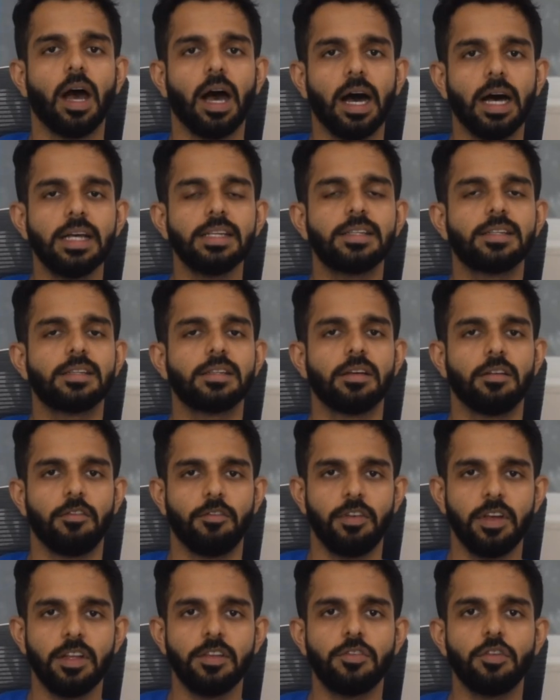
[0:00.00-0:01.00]
Us,
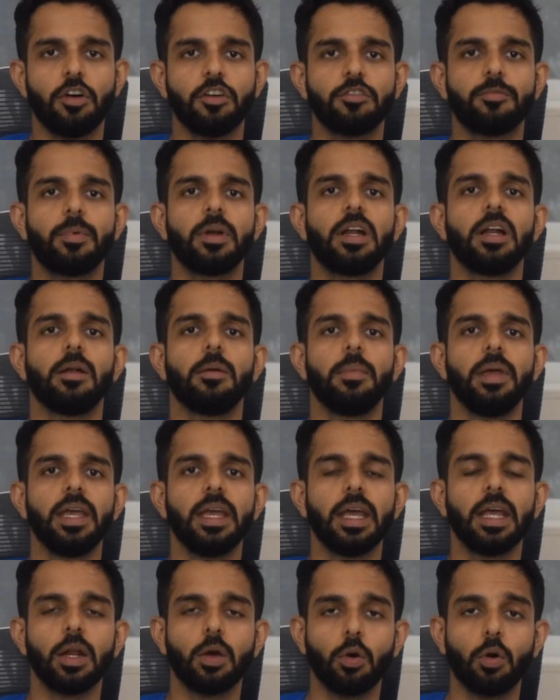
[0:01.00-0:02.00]
WIINS Hospital,
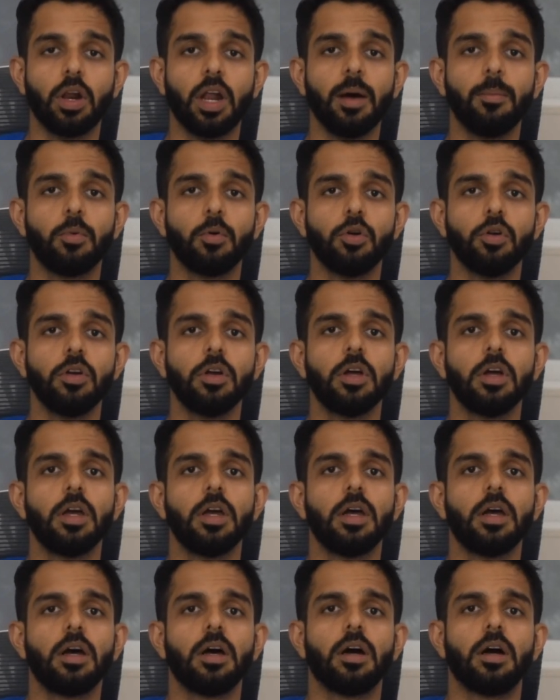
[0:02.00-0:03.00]
being in Kolhapur,
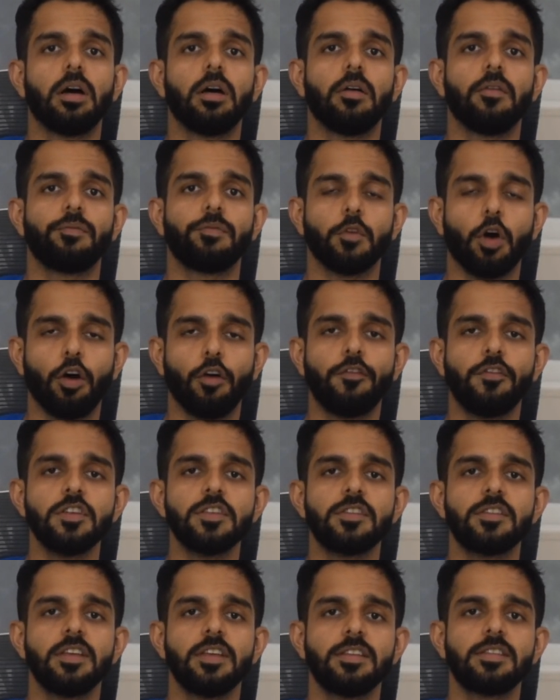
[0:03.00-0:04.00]

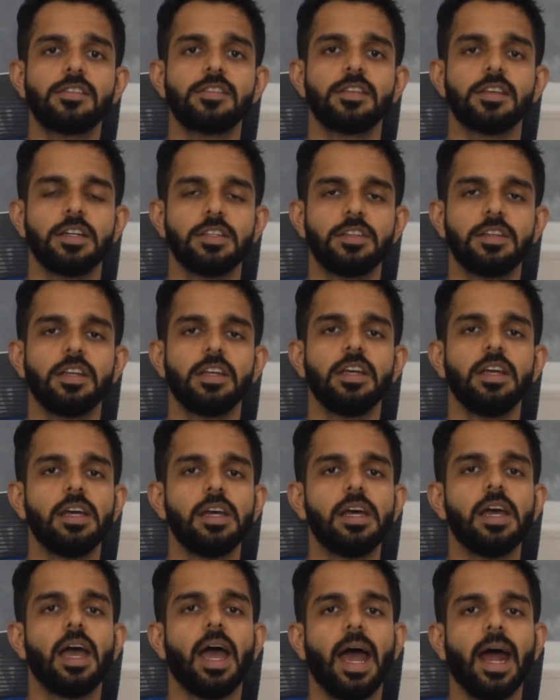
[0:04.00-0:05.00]
offers this surgery
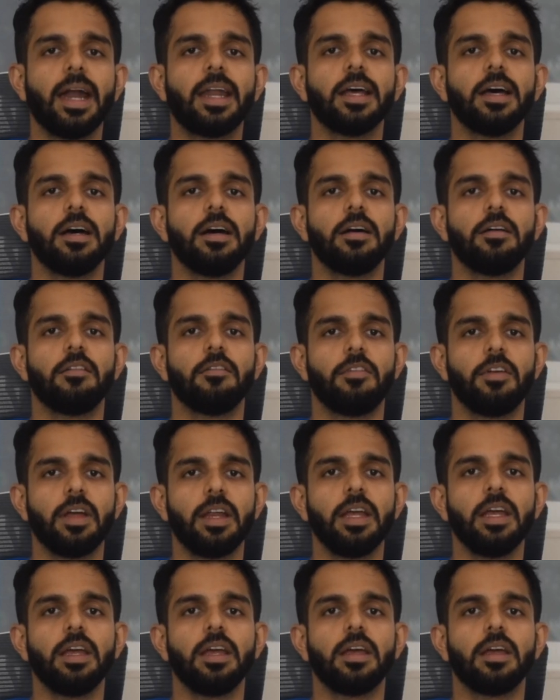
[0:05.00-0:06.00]
at a
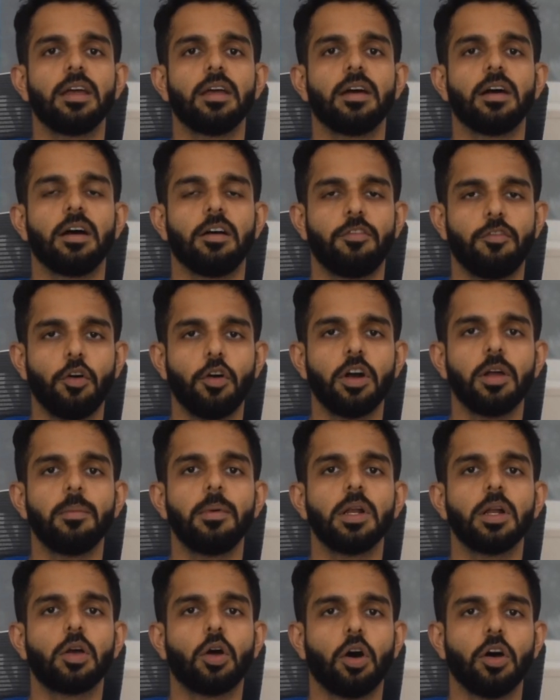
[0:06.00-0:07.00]
very
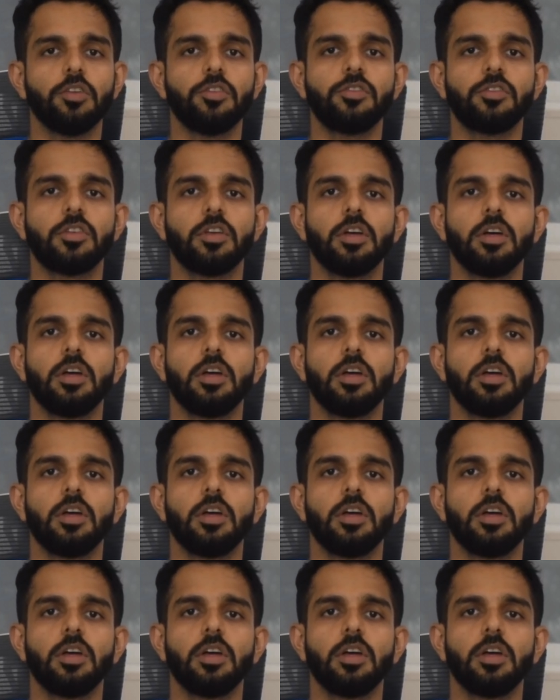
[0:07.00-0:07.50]
affordable cost